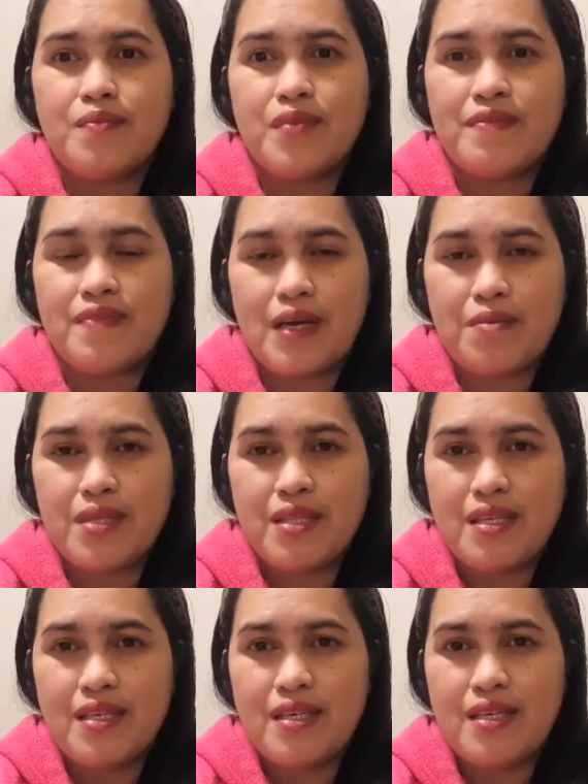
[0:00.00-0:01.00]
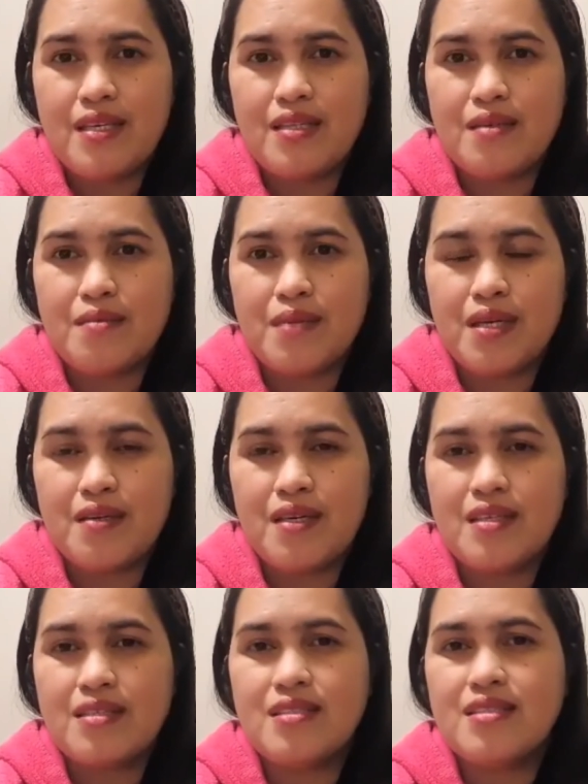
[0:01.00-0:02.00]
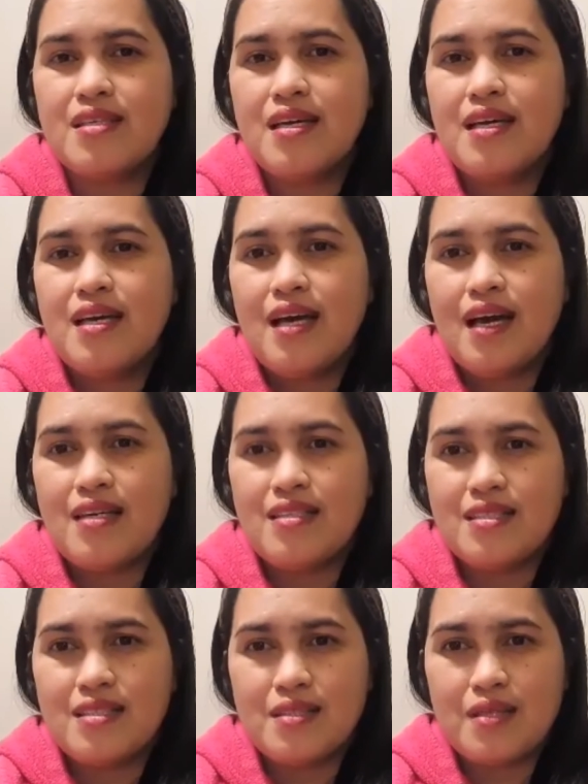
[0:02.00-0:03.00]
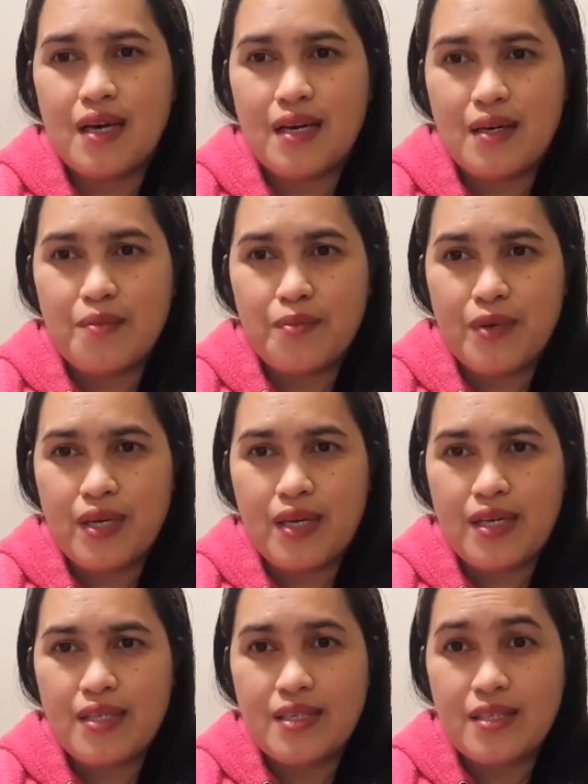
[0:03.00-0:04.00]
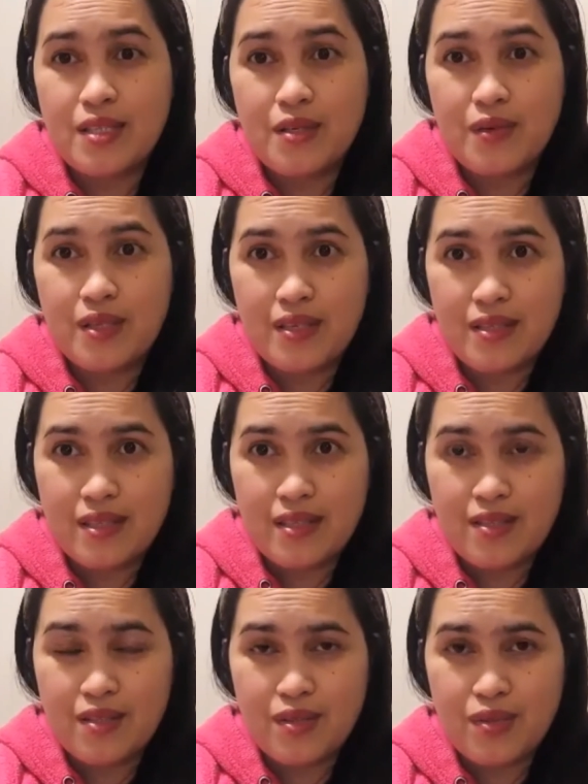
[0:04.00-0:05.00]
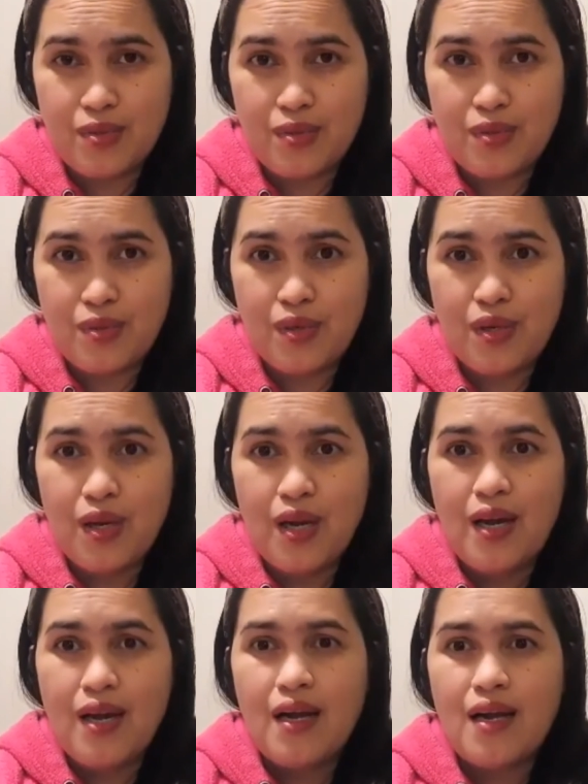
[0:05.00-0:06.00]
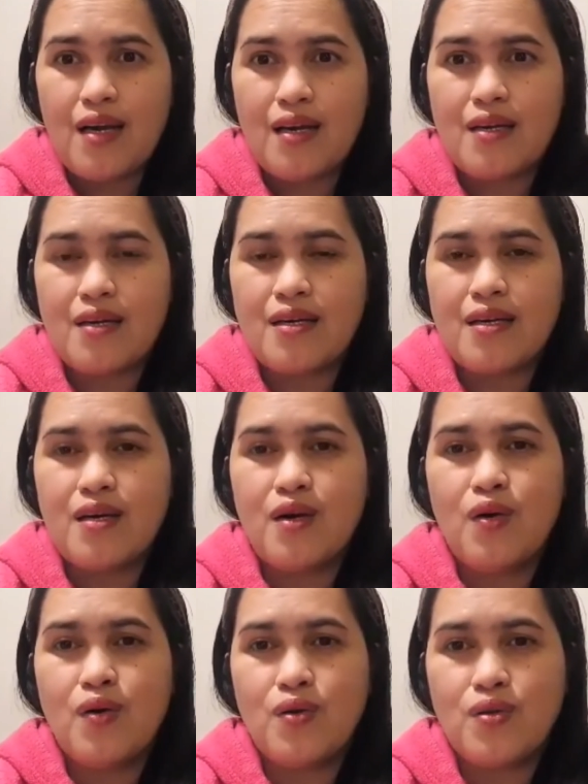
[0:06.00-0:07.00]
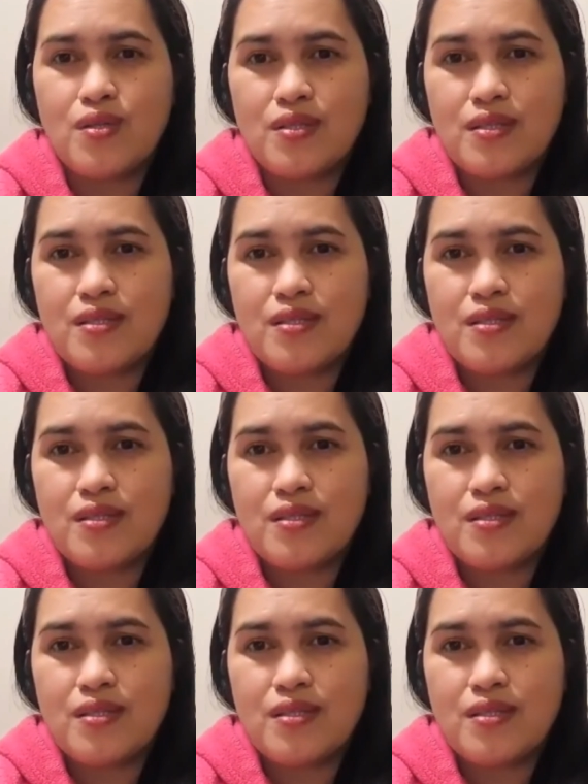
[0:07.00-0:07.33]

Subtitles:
family, in your marriage. I just pray that you will continue to hold